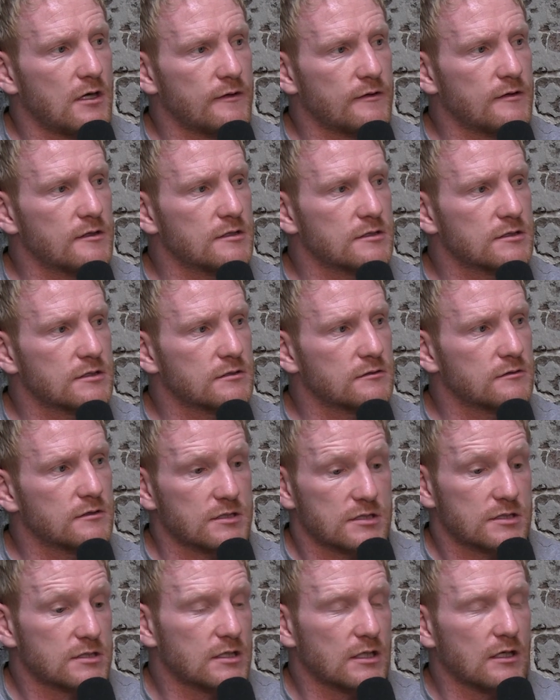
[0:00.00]
and there's
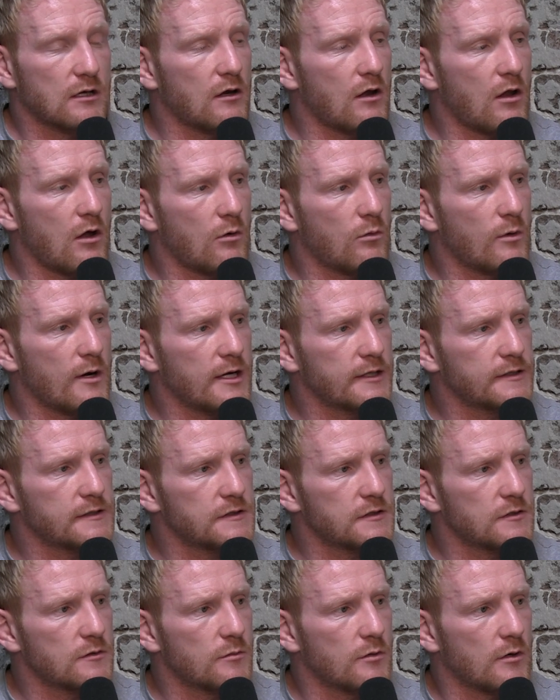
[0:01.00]
still a lot of work to
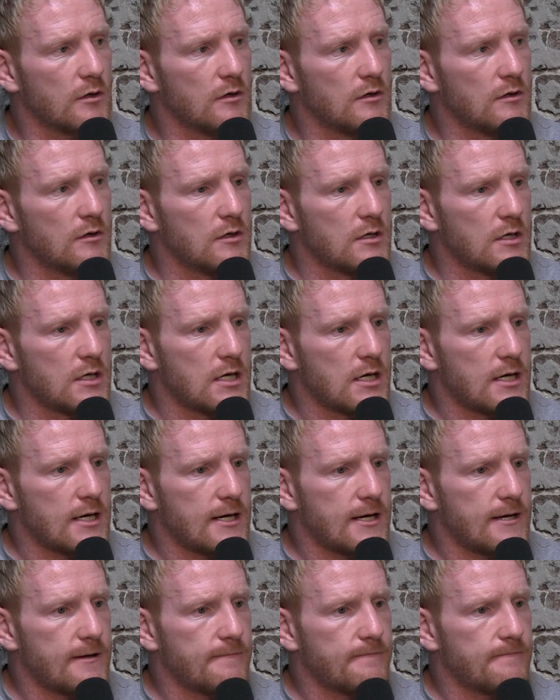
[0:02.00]
do, but
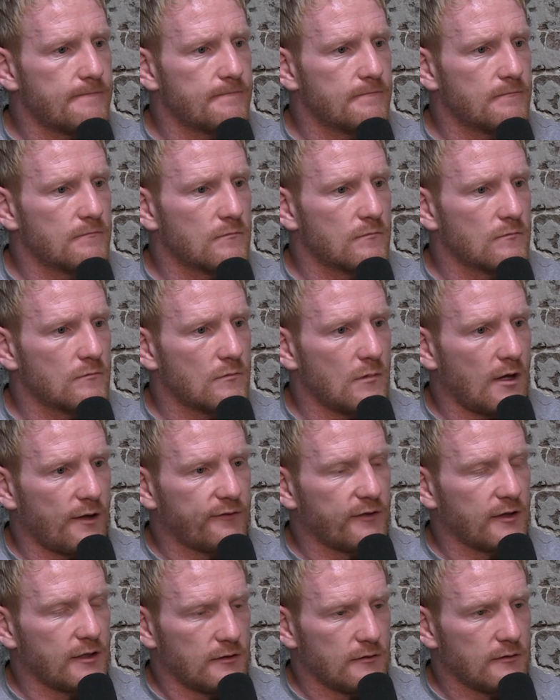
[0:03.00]
I
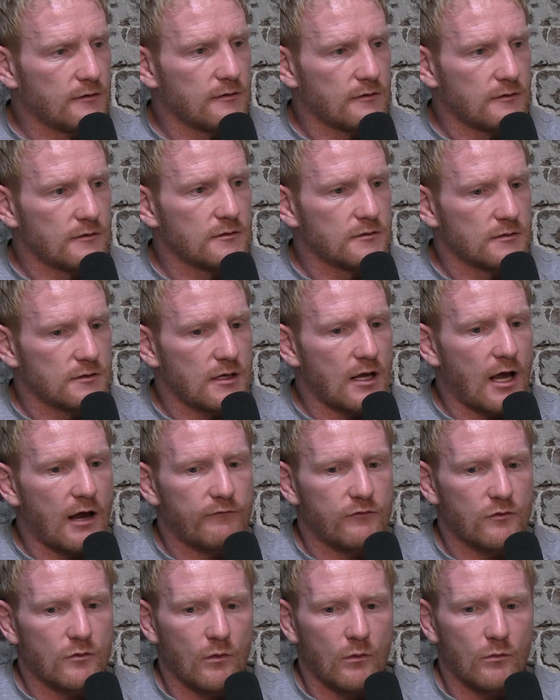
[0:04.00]
think
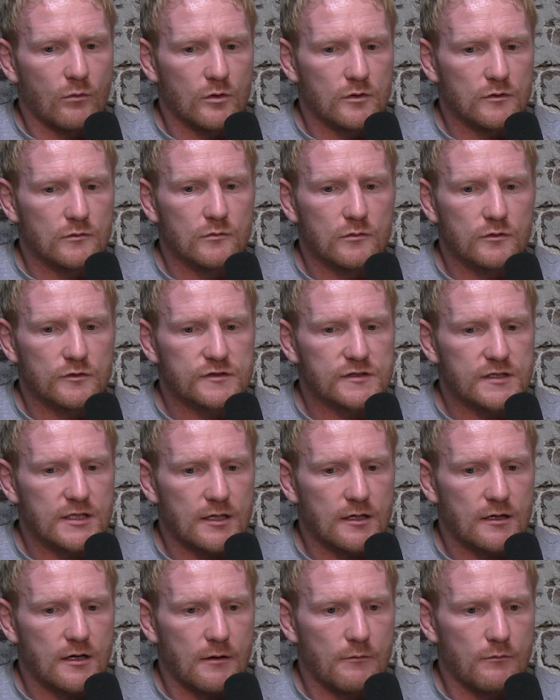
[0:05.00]
everyone will see
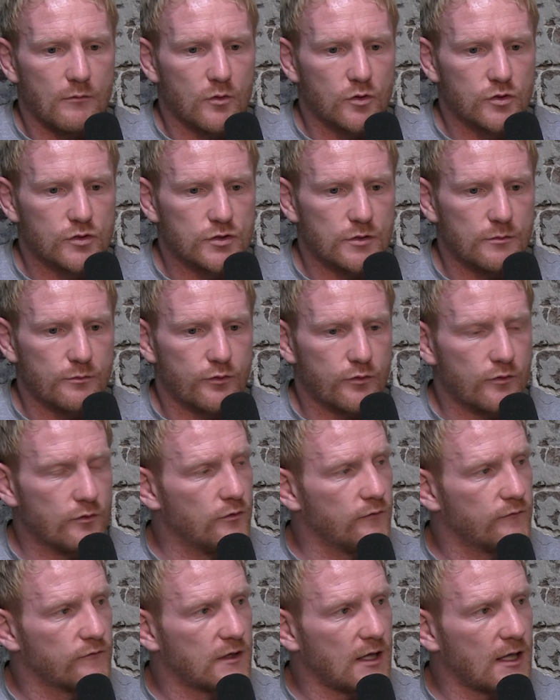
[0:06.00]
a much
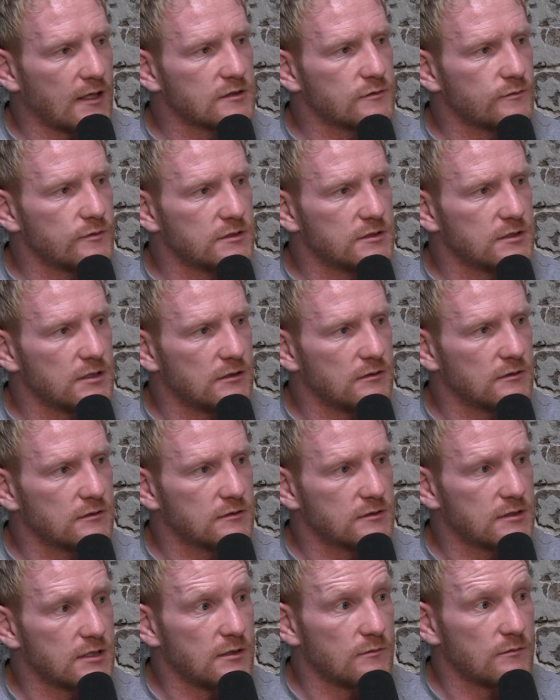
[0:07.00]
improved Canterbury
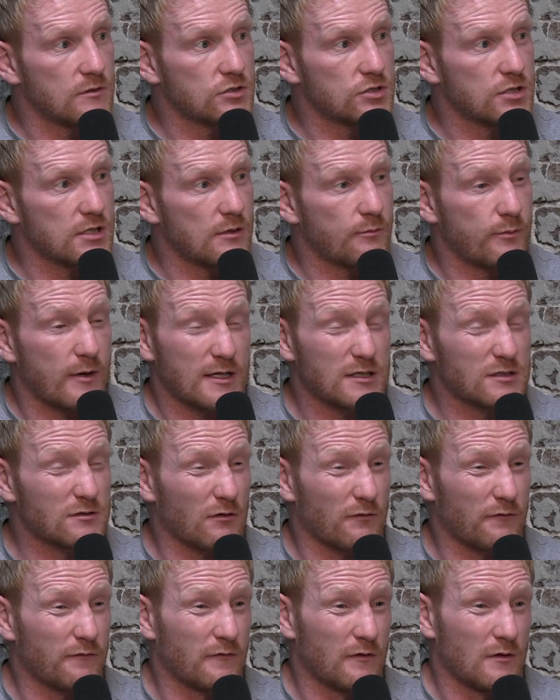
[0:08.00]
team this year based
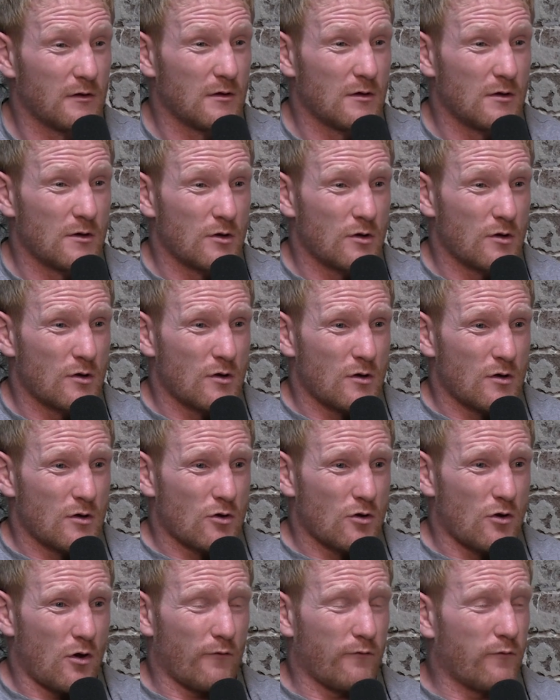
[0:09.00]
off
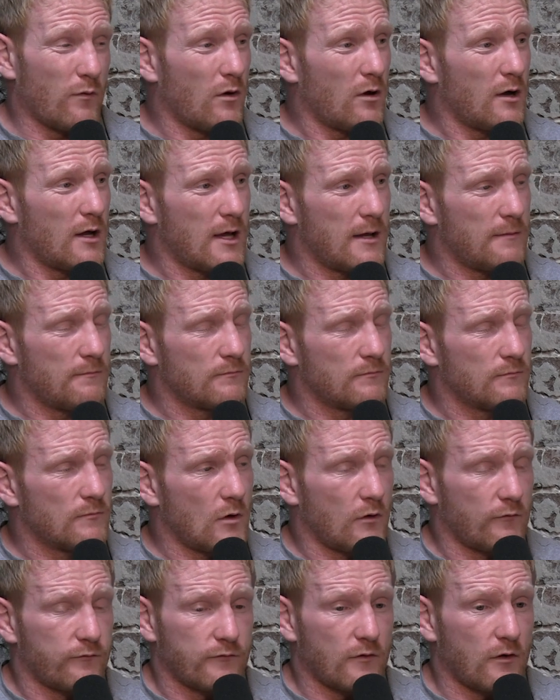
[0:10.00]

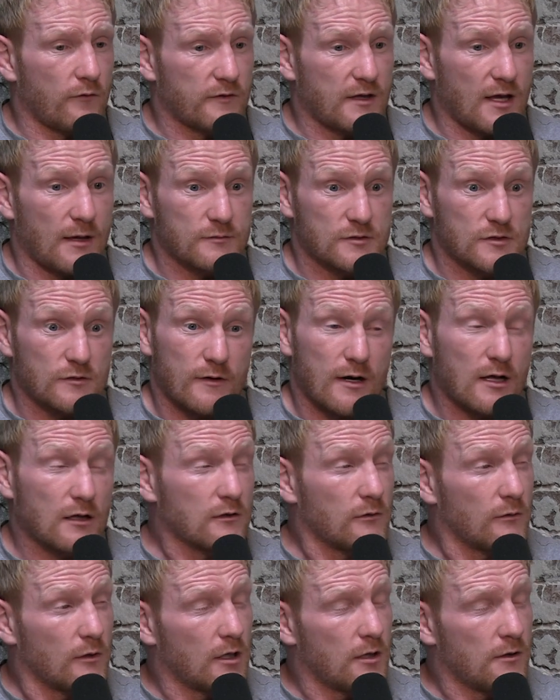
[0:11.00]
Cam
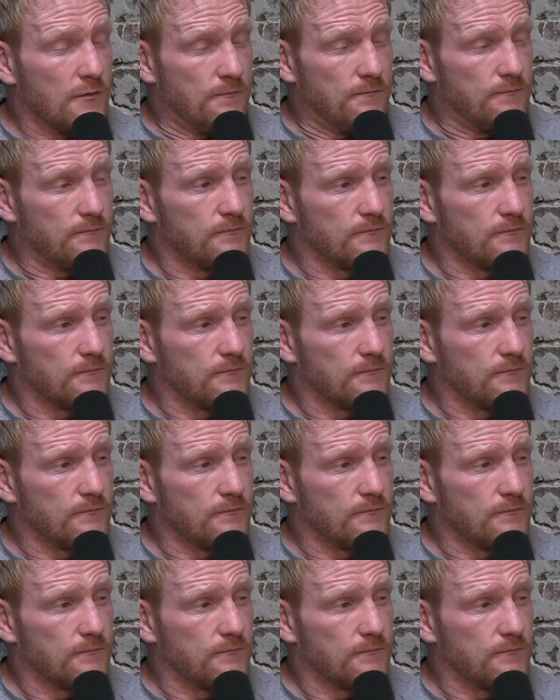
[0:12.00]
Serraldo alone.